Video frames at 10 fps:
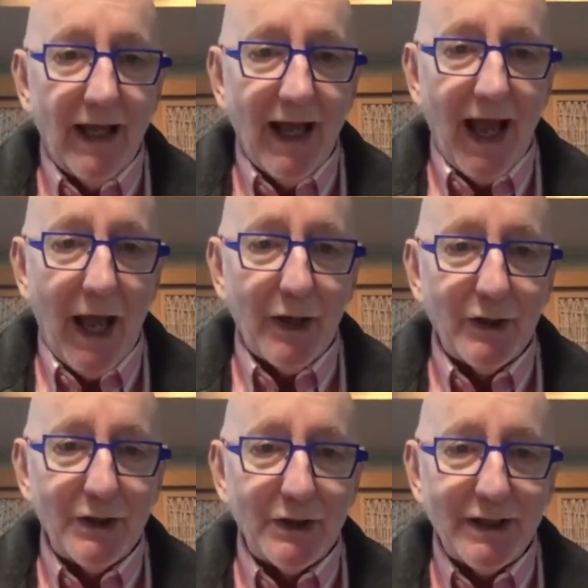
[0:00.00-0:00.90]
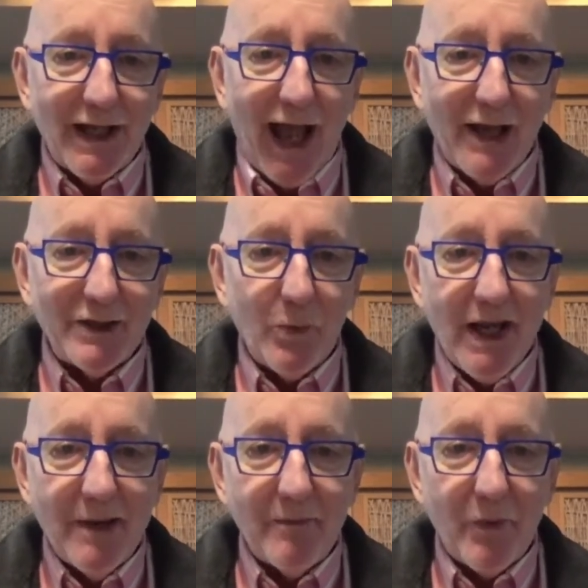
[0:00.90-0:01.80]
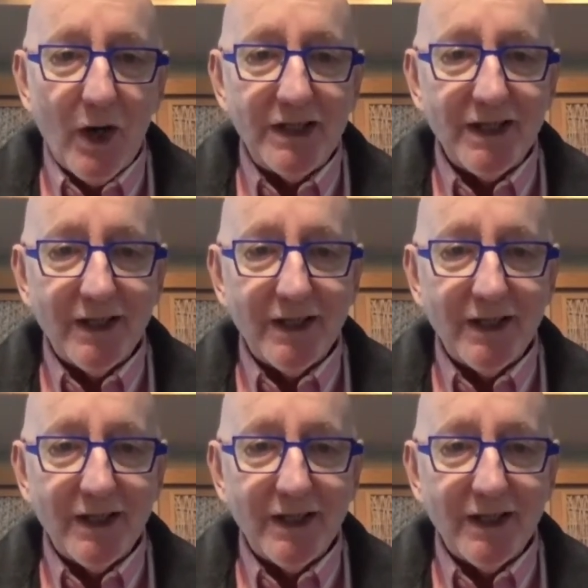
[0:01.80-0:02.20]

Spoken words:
And as we embrace it,